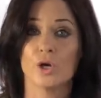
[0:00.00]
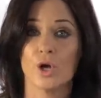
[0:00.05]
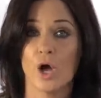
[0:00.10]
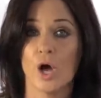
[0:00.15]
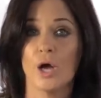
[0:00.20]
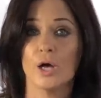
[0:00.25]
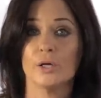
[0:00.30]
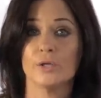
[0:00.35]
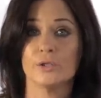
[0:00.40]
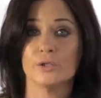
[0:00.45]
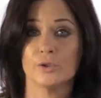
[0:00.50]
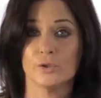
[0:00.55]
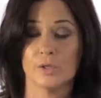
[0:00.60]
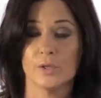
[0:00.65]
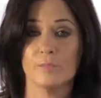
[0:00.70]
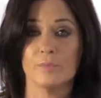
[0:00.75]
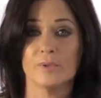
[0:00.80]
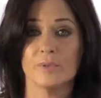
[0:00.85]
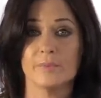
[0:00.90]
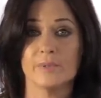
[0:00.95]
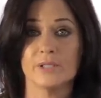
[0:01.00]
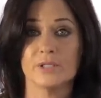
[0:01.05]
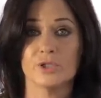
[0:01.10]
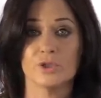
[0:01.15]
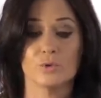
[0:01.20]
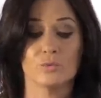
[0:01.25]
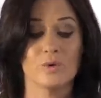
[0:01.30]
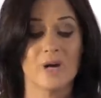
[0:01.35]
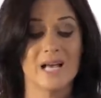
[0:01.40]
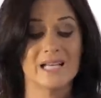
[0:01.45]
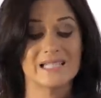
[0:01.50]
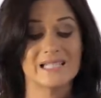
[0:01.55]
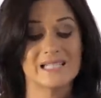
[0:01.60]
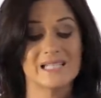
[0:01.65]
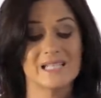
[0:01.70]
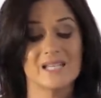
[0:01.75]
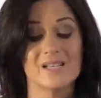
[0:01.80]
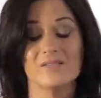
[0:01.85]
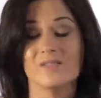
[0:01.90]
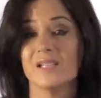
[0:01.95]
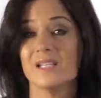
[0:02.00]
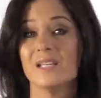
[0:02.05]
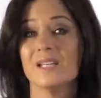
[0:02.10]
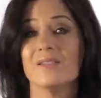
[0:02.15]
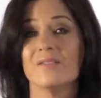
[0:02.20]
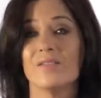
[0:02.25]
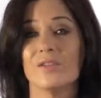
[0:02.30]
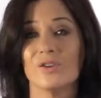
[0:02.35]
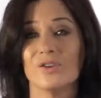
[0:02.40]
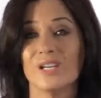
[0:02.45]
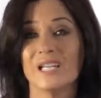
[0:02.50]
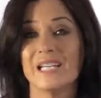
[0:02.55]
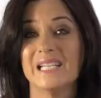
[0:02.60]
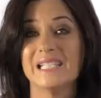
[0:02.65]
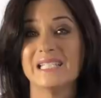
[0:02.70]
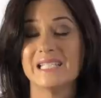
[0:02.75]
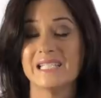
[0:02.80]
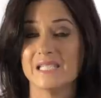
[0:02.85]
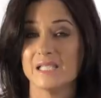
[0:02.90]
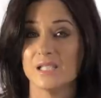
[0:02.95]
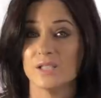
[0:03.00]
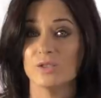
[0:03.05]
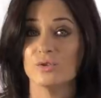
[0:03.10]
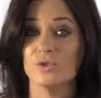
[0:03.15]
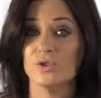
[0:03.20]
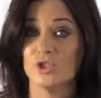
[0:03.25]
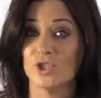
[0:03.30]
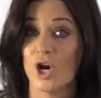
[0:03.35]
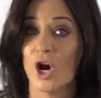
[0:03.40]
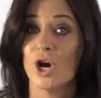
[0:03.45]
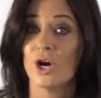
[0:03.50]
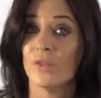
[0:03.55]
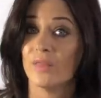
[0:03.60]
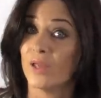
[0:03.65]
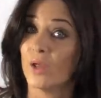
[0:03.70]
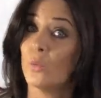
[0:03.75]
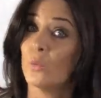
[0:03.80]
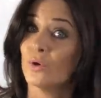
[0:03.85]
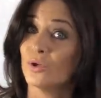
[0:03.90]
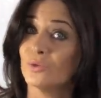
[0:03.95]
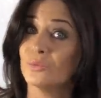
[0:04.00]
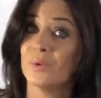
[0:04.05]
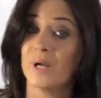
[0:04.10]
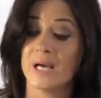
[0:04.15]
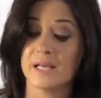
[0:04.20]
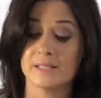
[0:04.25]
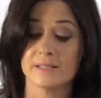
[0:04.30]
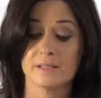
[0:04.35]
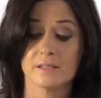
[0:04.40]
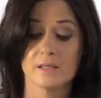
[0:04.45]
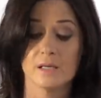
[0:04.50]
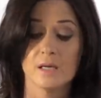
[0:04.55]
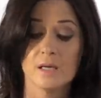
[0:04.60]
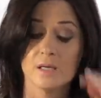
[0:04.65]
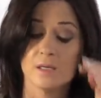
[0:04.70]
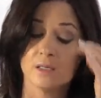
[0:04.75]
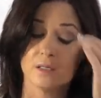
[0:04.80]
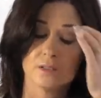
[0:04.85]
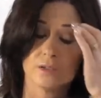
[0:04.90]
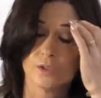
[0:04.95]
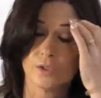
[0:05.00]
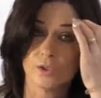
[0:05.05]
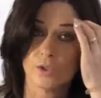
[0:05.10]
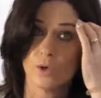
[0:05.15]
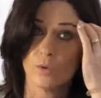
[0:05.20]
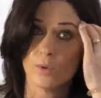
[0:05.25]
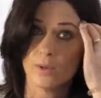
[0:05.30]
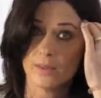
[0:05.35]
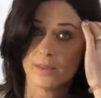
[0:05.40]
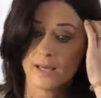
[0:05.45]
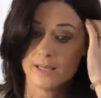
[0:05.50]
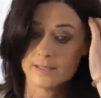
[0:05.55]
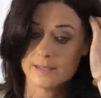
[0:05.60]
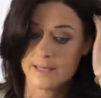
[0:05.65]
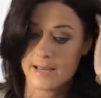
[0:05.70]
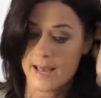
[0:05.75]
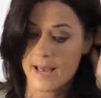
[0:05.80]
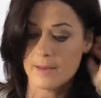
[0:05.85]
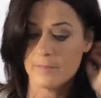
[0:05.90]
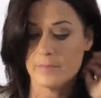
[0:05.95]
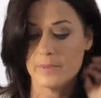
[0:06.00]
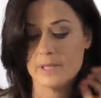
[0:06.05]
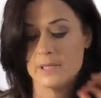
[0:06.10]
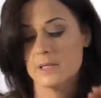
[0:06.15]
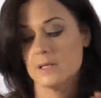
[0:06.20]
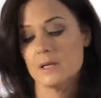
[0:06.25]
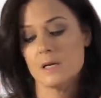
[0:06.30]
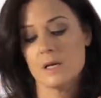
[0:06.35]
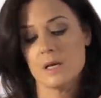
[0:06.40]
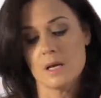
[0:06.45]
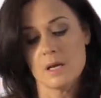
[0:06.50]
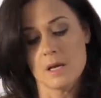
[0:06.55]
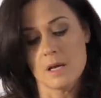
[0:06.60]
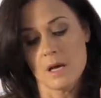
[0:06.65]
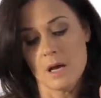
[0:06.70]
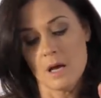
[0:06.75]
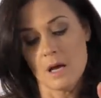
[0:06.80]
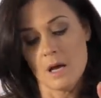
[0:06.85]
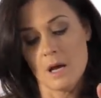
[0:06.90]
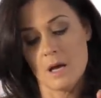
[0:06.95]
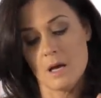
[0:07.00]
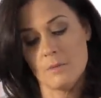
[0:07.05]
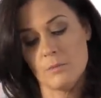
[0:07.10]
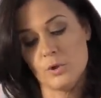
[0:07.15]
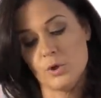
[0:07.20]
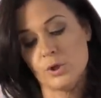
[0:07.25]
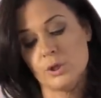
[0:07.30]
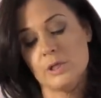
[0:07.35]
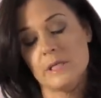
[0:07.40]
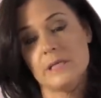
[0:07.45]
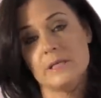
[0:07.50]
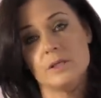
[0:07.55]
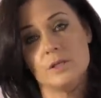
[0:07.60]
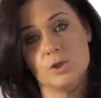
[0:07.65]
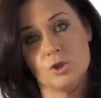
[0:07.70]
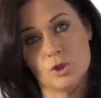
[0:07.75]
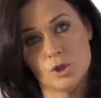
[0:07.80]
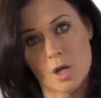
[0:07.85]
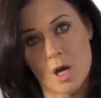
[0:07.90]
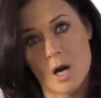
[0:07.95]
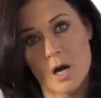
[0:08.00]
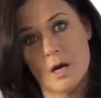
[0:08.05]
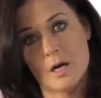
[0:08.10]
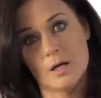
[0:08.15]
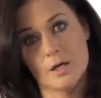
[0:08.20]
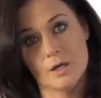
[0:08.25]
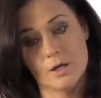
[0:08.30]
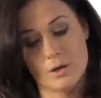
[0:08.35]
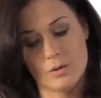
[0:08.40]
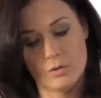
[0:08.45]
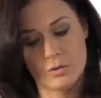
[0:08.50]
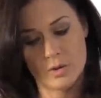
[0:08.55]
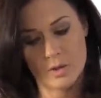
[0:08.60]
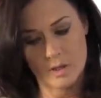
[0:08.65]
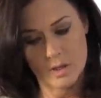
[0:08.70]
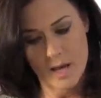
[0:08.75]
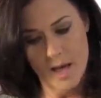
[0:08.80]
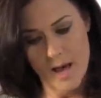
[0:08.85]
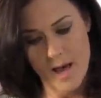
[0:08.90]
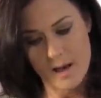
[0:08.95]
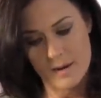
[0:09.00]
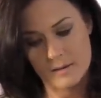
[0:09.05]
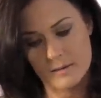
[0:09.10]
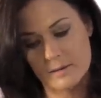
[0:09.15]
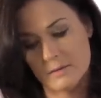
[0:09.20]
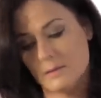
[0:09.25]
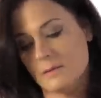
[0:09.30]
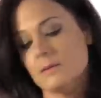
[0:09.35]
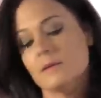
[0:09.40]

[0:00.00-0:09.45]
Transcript: cause your implements to rust. Even if they're in a sealed jar, they will rust. So you don't want that to happen. You're gonna need the jar, the cotton,